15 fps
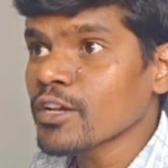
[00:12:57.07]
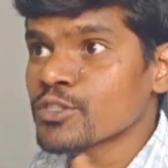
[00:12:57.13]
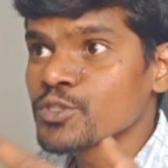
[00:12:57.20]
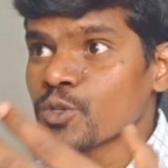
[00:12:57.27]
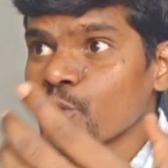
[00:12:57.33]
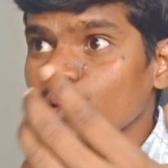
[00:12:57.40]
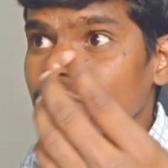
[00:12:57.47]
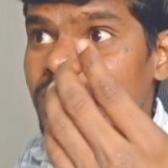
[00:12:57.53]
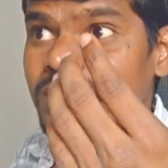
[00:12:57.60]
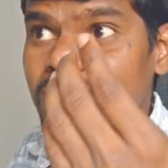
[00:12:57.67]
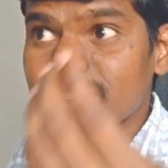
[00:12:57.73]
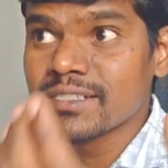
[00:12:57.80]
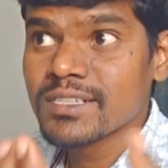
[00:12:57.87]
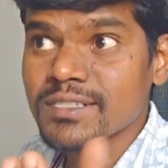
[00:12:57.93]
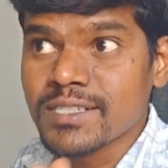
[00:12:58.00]
So
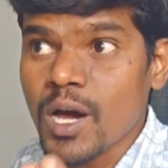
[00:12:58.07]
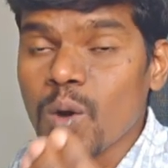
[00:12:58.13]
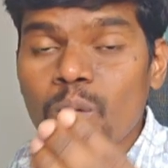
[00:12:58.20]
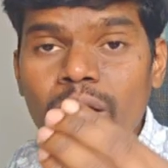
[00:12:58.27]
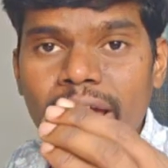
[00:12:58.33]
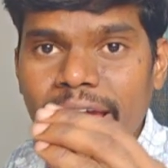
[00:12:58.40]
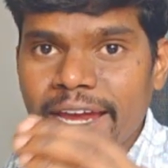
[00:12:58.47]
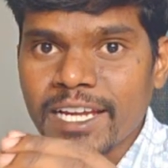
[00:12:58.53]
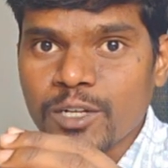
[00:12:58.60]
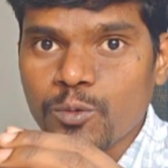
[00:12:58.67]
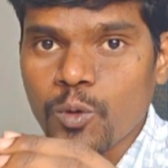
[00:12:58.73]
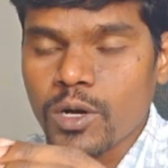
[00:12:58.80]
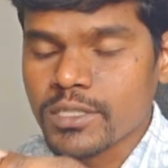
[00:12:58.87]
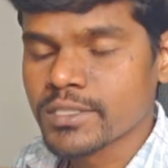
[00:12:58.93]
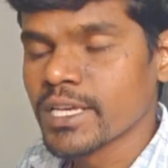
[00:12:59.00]
this is how it
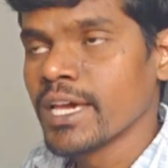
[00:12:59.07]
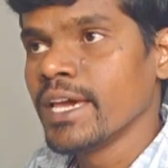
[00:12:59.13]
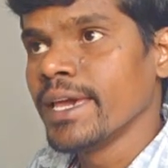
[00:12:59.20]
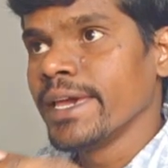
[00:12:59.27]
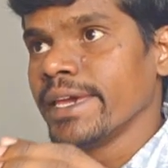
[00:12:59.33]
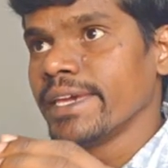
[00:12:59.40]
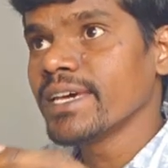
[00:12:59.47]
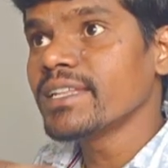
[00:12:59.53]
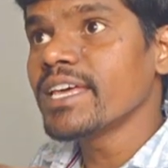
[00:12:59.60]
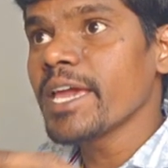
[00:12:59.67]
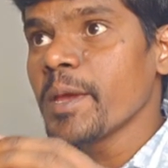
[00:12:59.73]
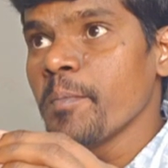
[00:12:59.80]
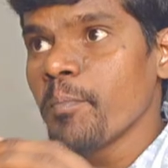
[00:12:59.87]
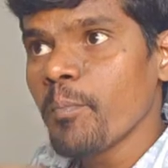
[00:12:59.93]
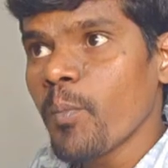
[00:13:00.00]
works. Here
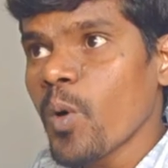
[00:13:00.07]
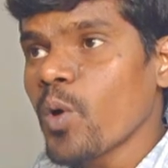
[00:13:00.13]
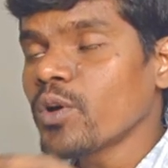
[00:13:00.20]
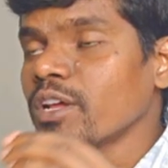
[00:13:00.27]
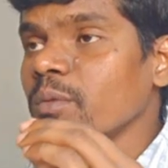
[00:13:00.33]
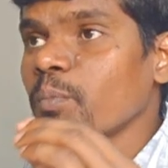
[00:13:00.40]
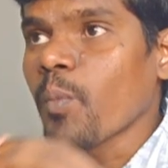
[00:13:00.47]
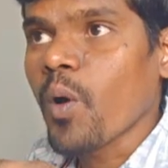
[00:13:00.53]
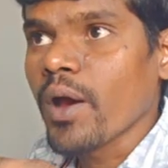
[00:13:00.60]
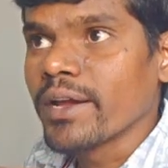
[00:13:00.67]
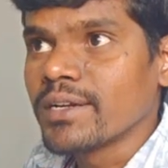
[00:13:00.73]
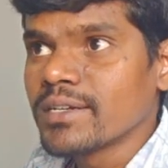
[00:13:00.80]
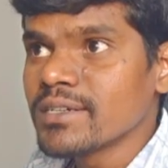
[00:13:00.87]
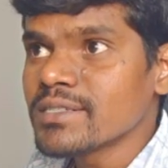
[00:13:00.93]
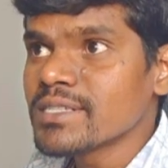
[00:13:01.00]
the important
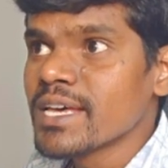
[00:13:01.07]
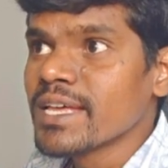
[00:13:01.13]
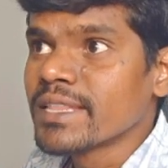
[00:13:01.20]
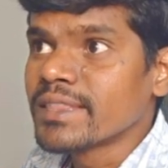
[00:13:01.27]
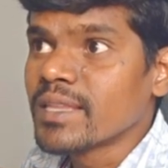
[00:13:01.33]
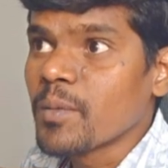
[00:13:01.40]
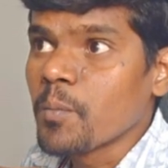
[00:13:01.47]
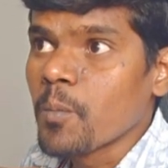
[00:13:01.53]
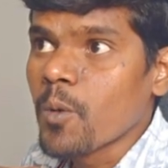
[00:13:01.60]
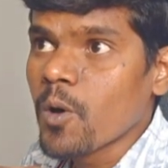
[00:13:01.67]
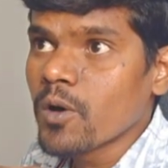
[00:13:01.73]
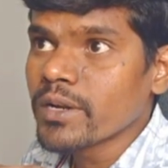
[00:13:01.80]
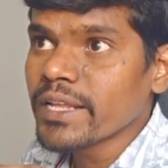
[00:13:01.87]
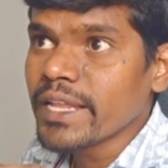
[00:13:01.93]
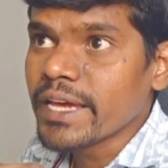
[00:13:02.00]
point is the
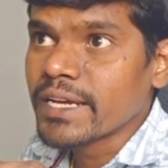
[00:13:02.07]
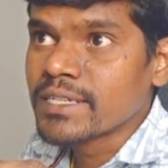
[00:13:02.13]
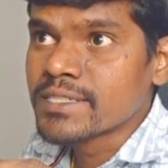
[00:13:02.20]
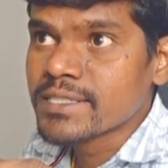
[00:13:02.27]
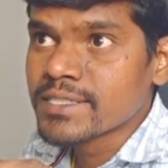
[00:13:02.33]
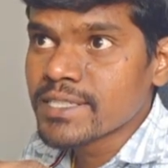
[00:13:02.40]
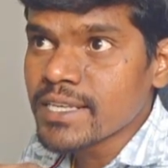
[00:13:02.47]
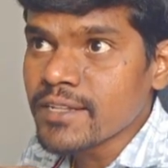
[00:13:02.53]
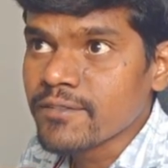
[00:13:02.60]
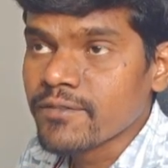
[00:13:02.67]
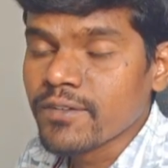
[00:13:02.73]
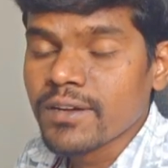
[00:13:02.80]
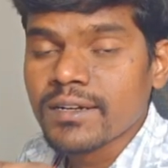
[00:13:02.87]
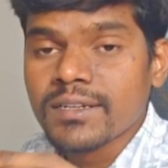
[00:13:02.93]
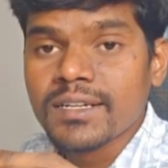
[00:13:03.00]
model
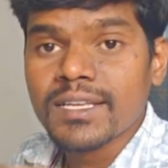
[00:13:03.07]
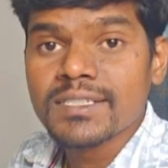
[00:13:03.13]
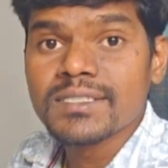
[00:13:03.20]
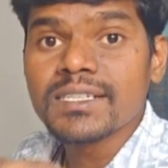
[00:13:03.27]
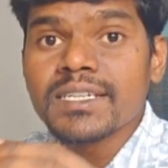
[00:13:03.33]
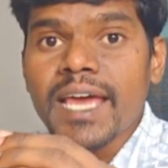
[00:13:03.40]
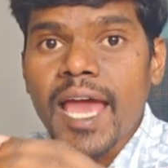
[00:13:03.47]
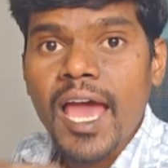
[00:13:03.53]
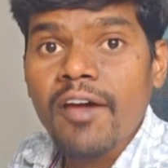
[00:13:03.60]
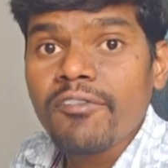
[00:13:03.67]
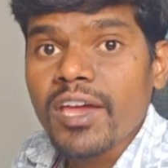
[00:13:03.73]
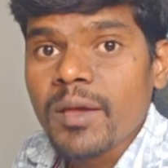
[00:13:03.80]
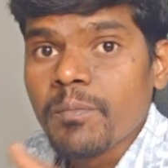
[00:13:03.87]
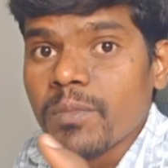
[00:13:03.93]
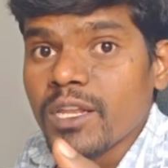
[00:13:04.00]
itself doesn't
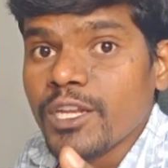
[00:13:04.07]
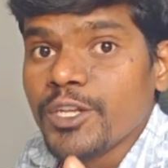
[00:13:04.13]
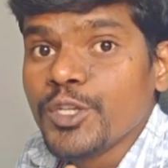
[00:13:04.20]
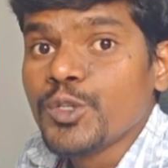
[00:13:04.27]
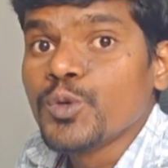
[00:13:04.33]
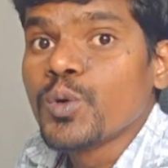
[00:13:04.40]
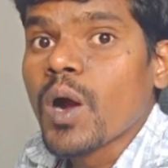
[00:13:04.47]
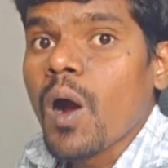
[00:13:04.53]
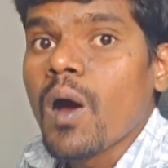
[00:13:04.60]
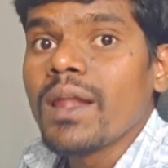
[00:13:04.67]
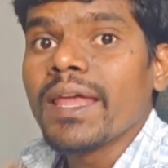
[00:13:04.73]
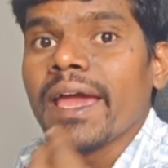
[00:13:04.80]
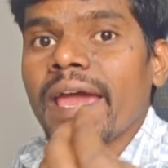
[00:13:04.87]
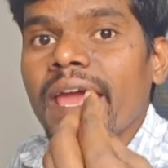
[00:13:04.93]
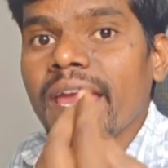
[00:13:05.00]
have ability to
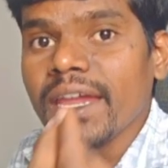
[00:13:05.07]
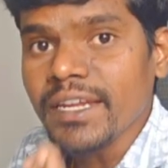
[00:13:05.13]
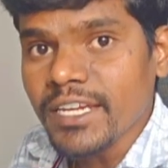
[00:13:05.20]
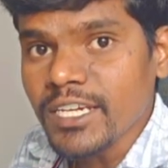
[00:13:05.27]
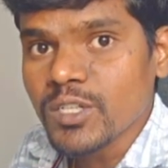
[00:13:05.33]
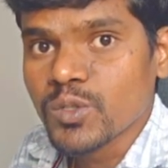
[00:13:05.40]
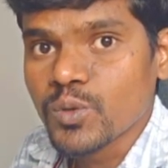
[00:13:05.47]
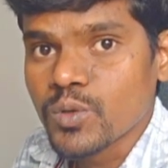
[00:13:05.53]
call any